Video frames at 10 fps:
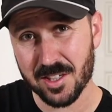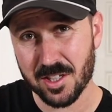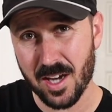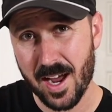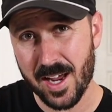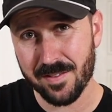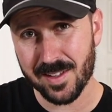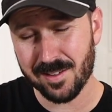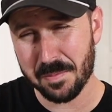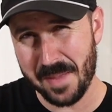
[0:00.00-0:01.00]
shy of
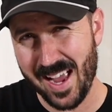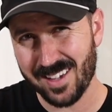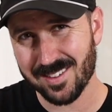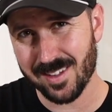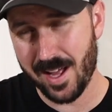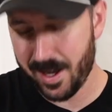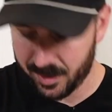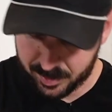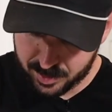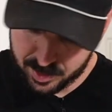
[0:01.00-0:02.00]
this max
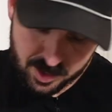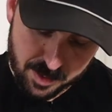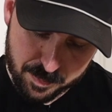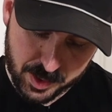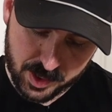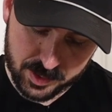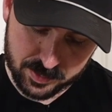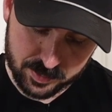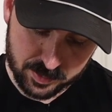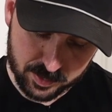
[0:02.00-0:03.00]
line
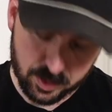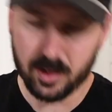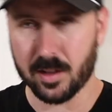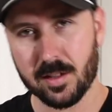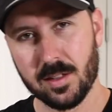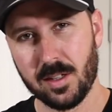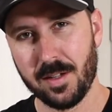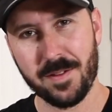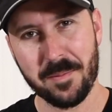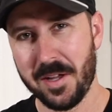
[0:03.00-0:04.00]
because, look,
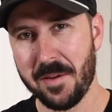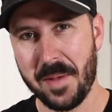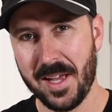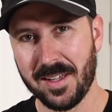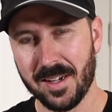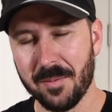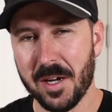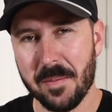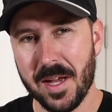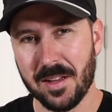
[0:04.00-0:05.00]
if I'm gonna make it, I'm
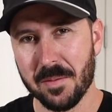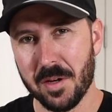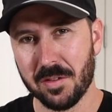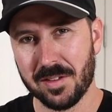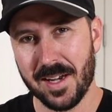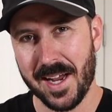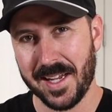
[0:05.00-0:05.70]
gonna make the most that I